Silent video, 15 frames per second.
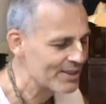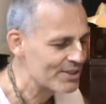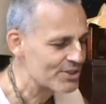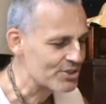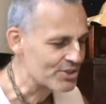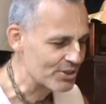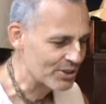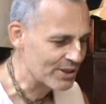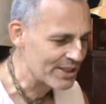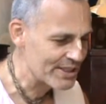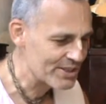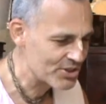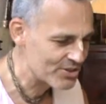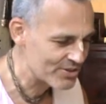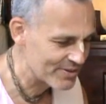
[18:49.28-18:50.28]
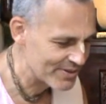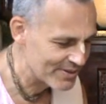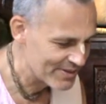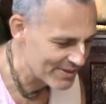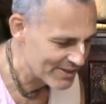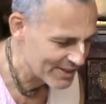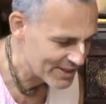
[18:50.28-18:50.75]
still he's
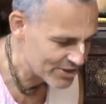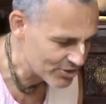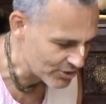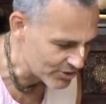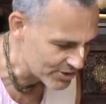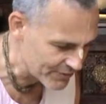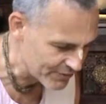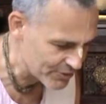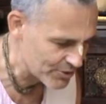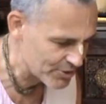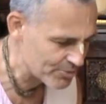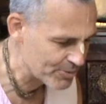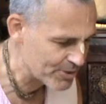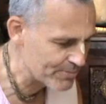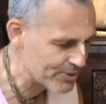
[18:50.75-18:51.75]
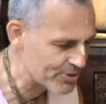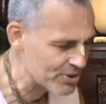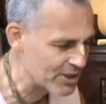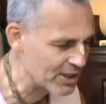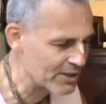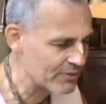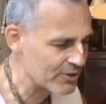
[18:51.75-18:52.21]
non-different to the Supreme
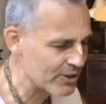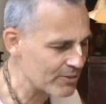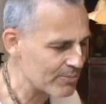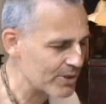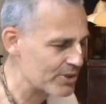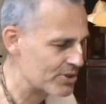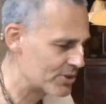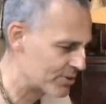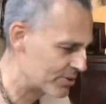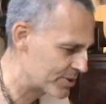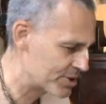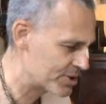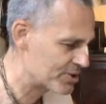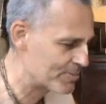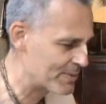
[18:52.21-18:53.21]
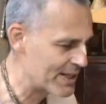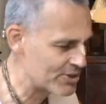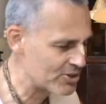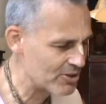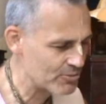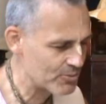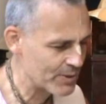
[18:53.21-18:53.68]
Personality of God, but as in Krishna's
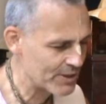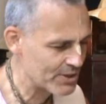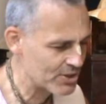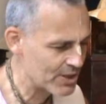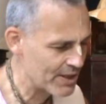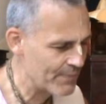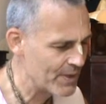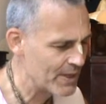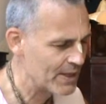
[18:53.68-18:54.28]
pastimes we understand,